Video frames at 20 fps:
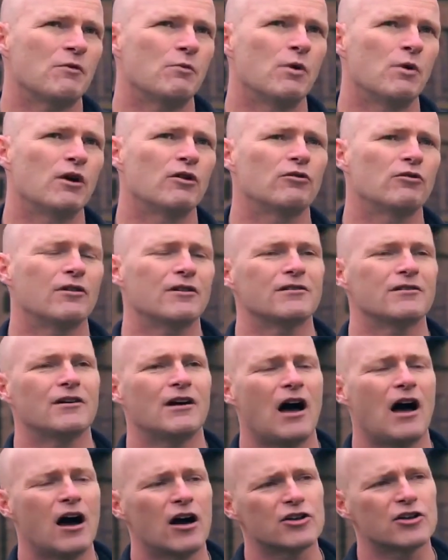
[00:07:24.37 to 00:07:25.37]
will
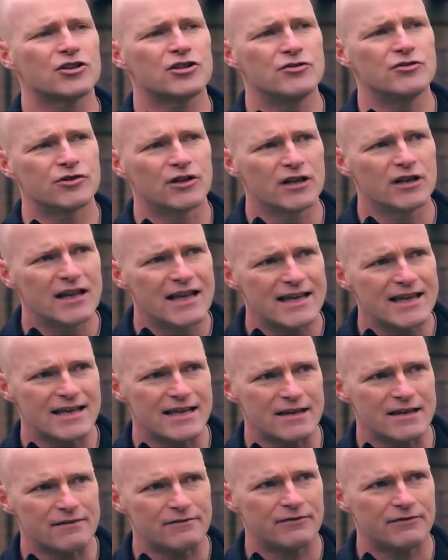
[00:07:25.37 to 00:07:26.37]
ask you to
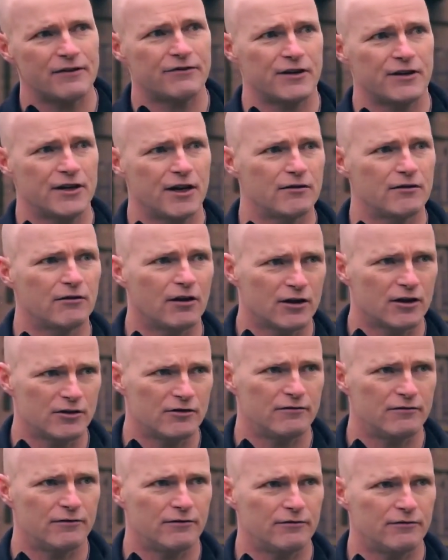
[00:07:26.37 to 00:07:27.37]
leave if they don't like
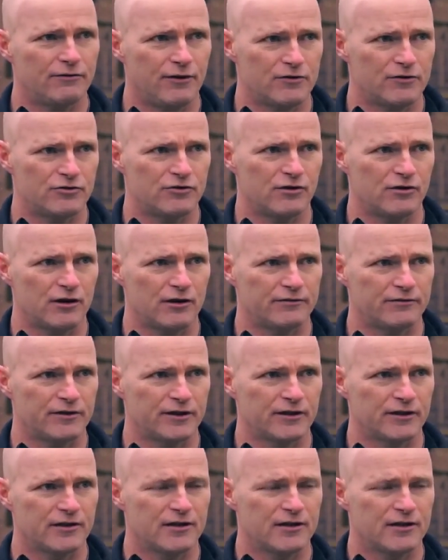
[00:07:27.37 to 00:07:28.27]
you photographing,